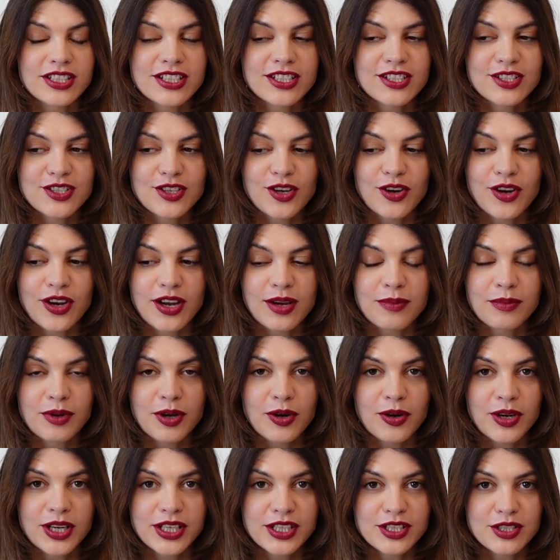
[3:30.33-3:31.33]
So I'm
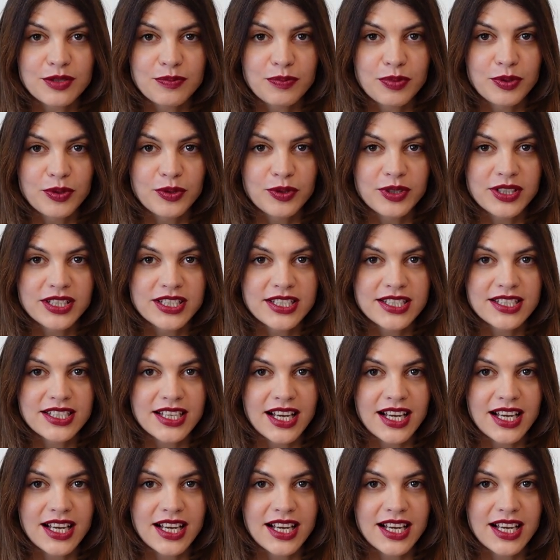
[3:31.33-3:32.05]
going to put